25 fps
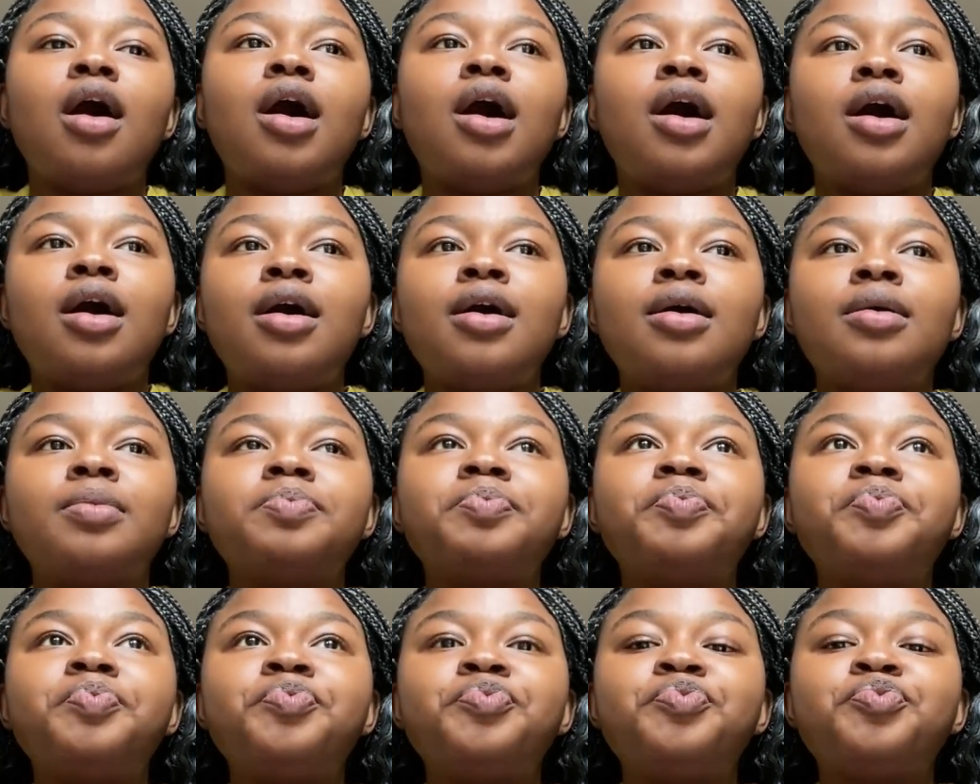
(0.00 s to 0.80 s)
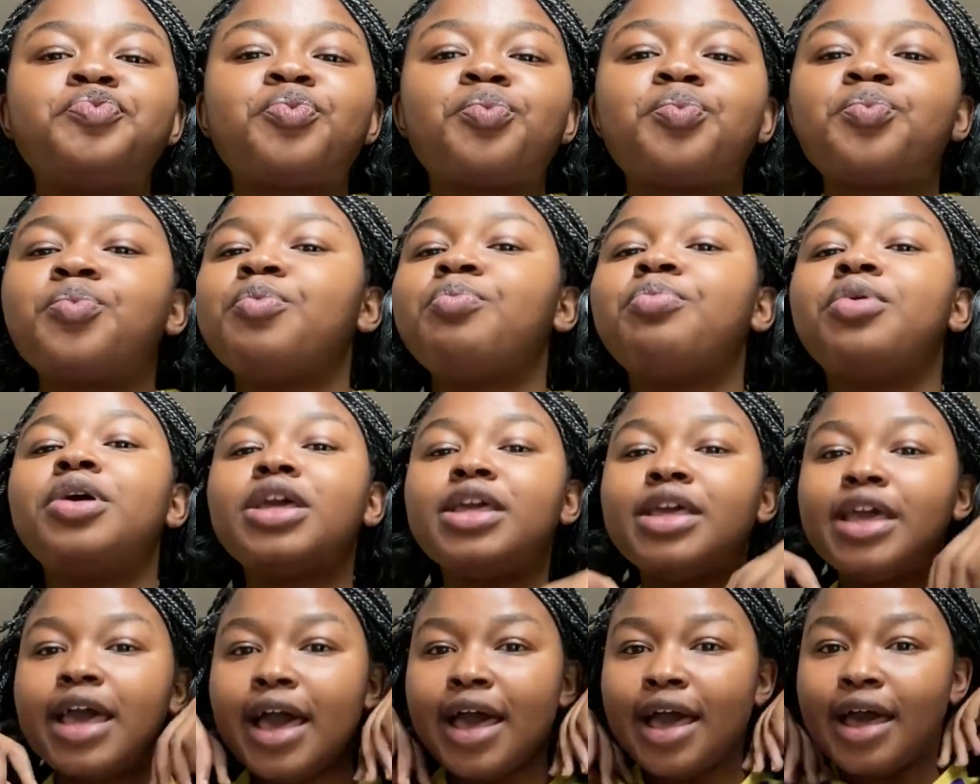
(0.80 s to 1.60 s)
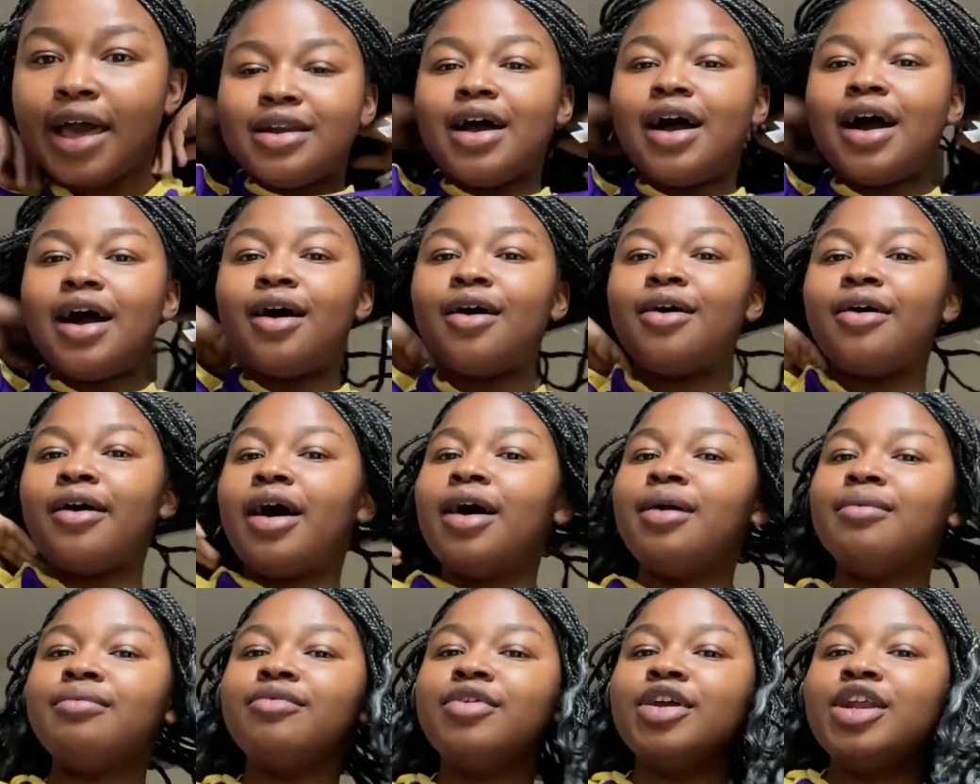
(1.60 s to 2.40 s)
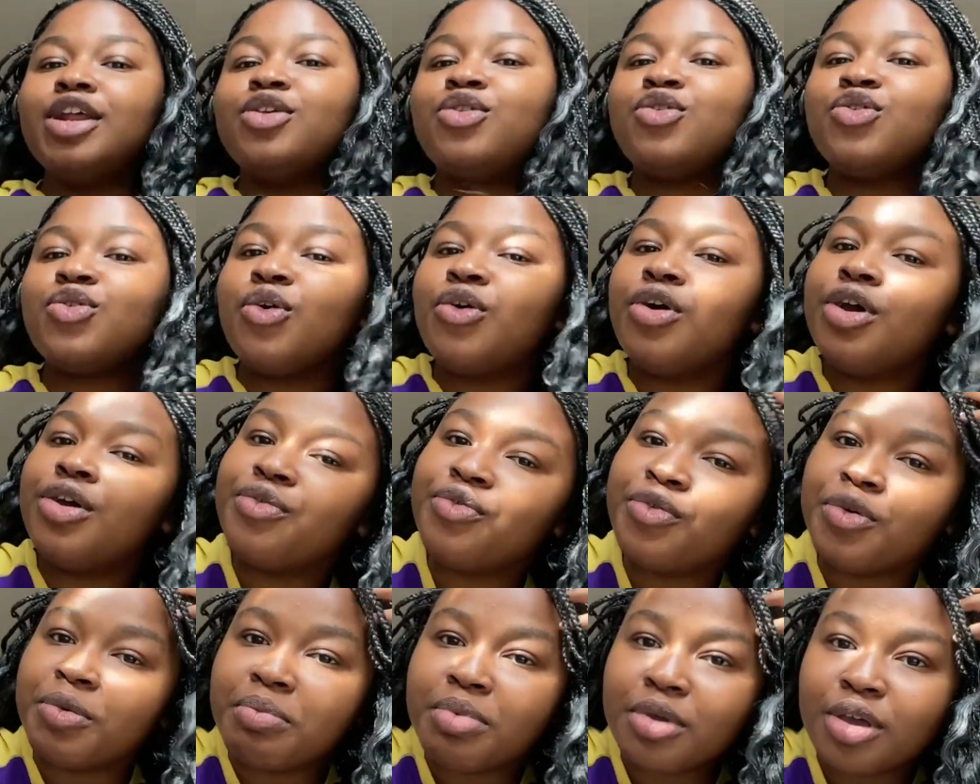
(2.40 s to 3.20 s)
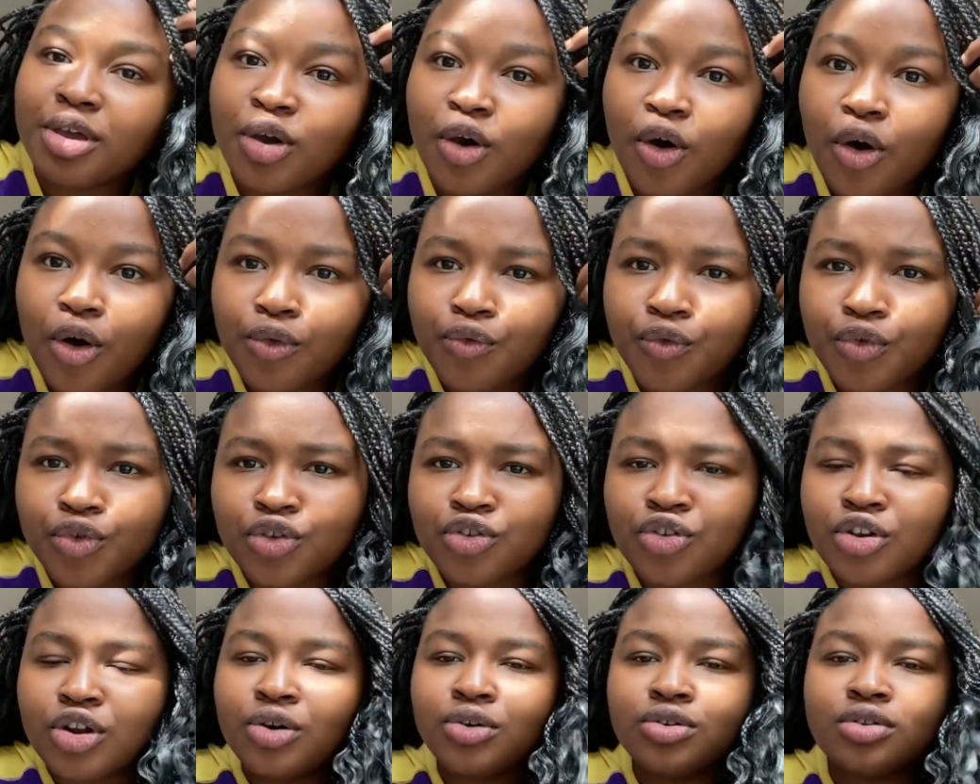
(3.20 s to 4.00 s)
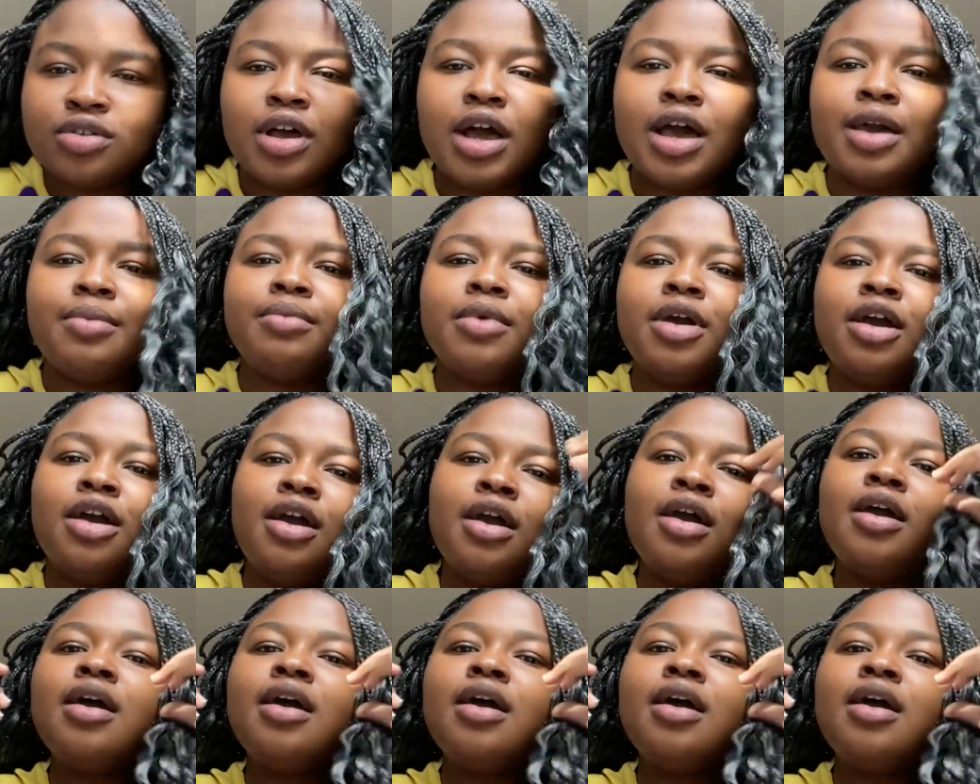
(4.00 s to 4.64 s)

um but yeah no i'm really sorry for being gone for such a long time